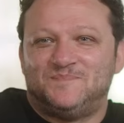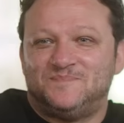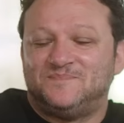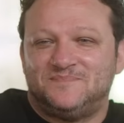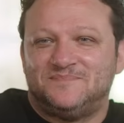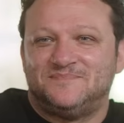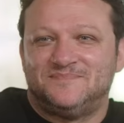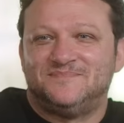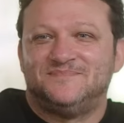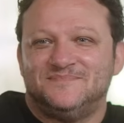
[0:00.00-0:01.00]

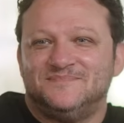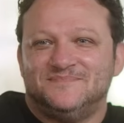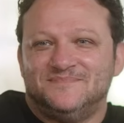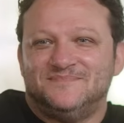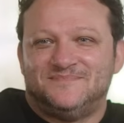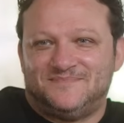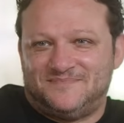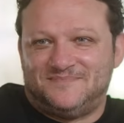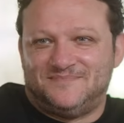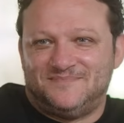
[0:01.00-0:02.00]

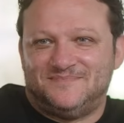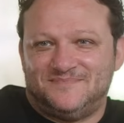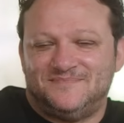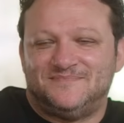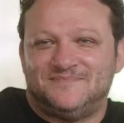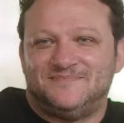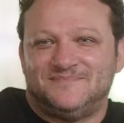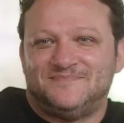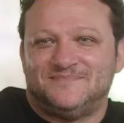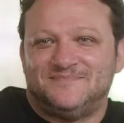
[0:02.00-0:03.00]

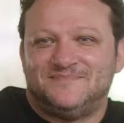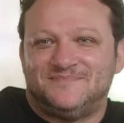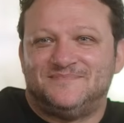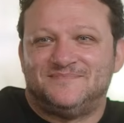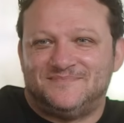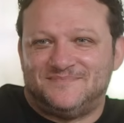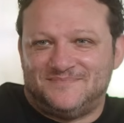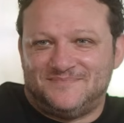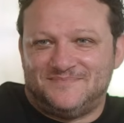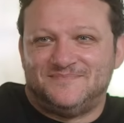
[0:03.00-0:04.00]

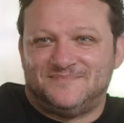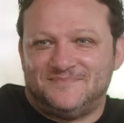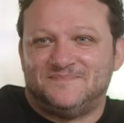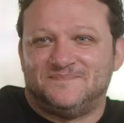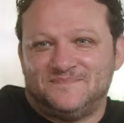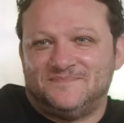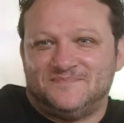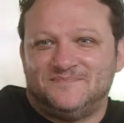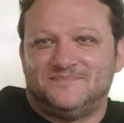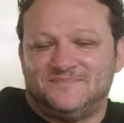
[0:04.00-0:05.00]

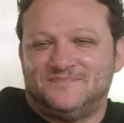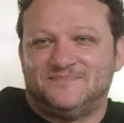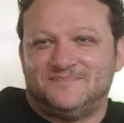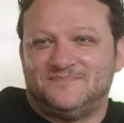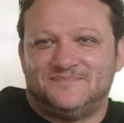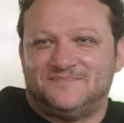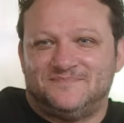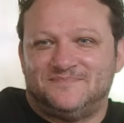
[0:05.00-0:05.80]
(silent)